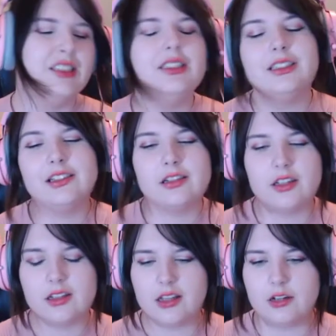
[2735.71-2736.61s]
Oh,
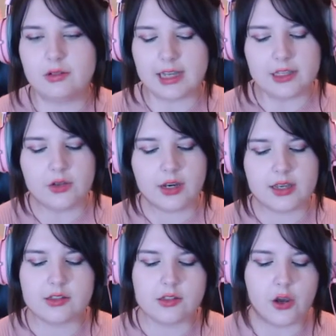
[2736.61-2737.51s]
good luck with that. You
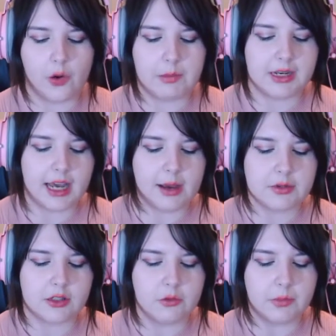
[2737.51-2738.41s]
guys know I'm an
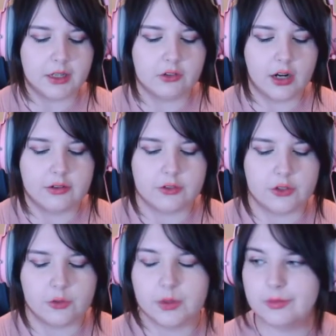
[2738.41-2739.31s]
absolute Minecraft
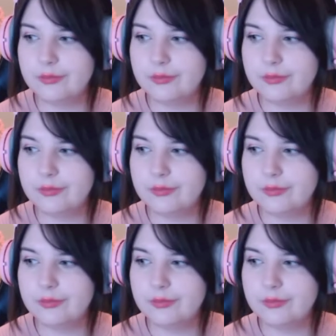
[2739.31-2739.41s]
noob.